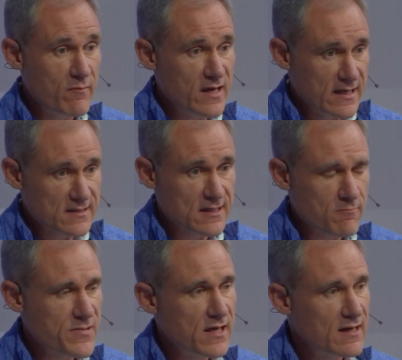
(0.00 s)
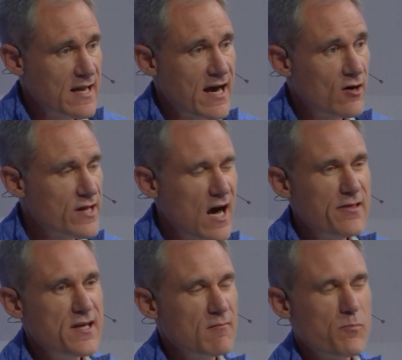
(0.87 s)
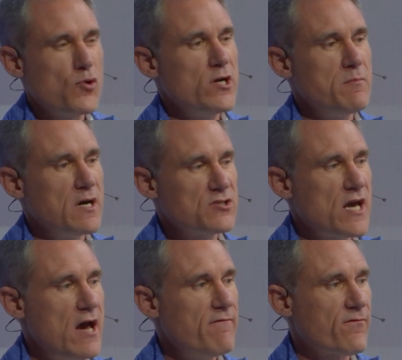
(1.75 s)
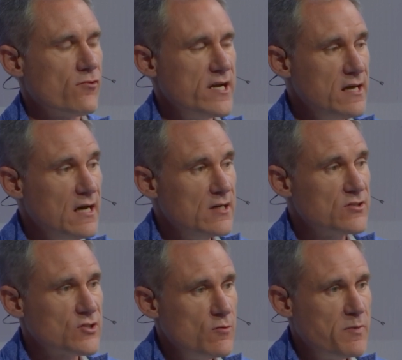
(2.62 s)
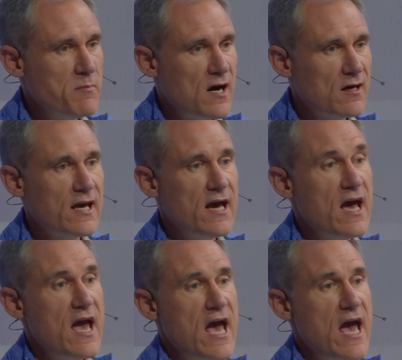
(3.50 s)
is something now that I think pretty much every supermarket,